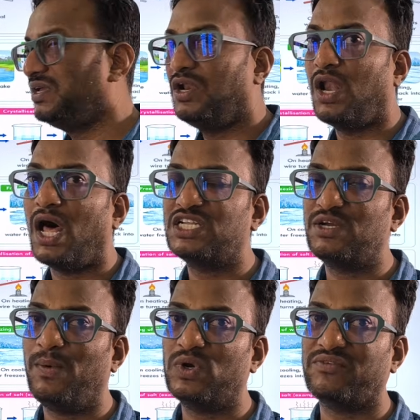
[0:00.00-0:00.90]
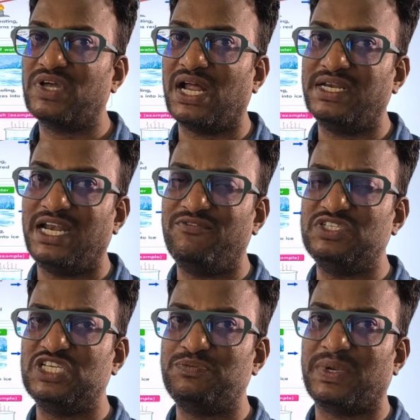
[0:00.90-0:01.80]
Large amount of the content
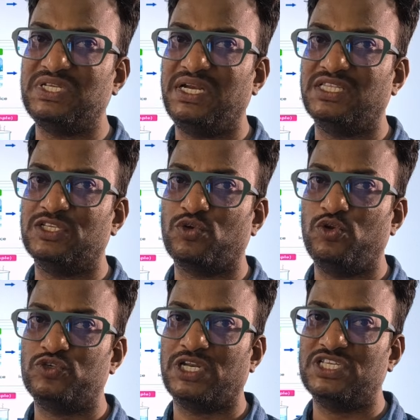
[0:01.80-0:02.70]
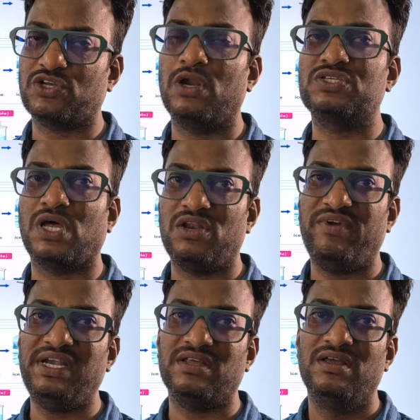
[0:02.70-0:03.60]
which is present in the solution is called
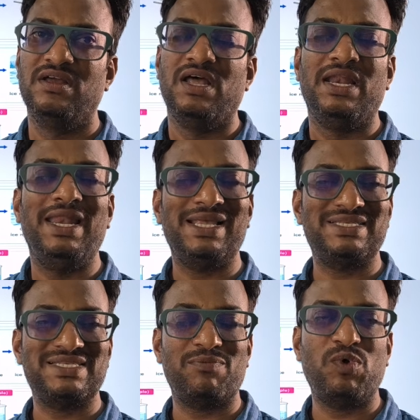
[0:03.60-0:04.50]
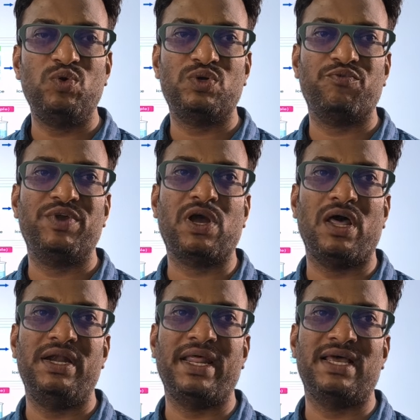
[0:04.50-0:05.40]
solvent, less amount we
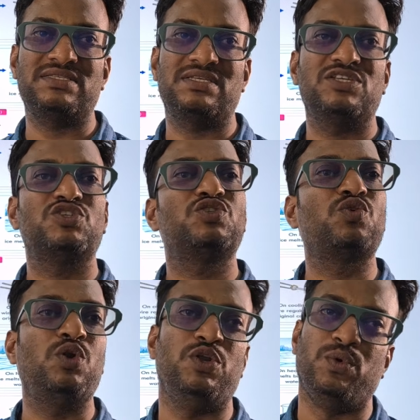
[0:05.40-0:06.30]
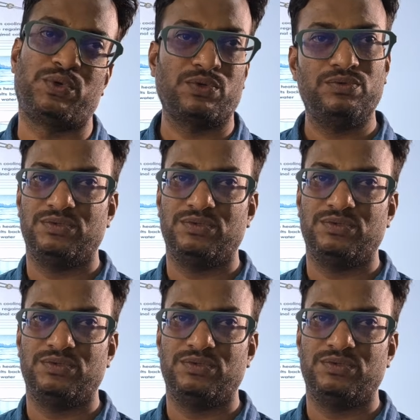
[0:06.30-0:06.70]
call it as solute.